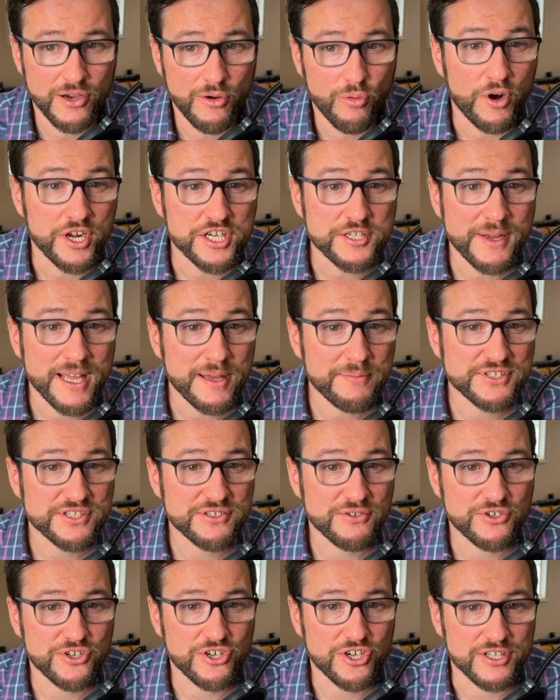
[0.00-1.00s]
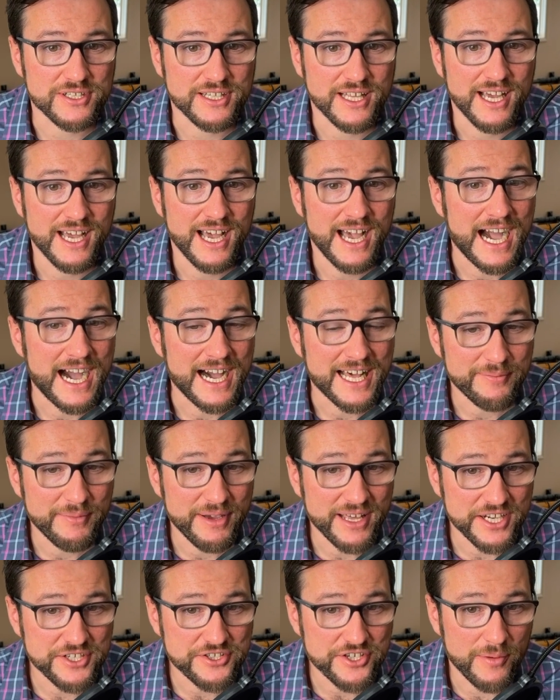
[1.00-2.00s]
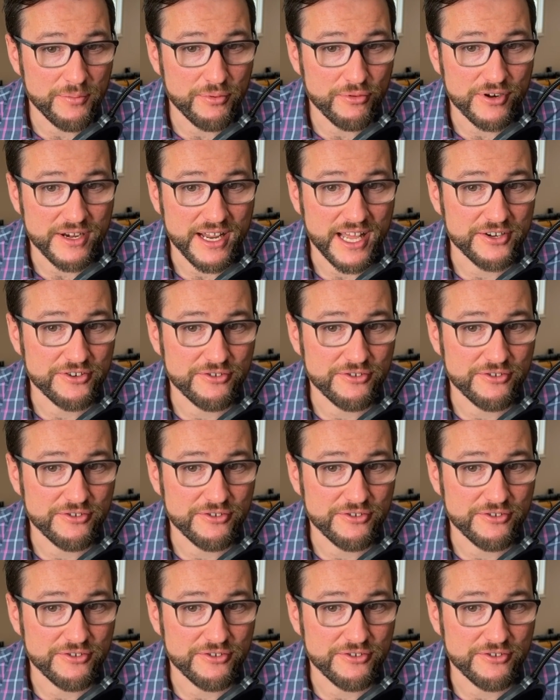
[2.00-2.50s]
watch my episode called How to Manage Upward and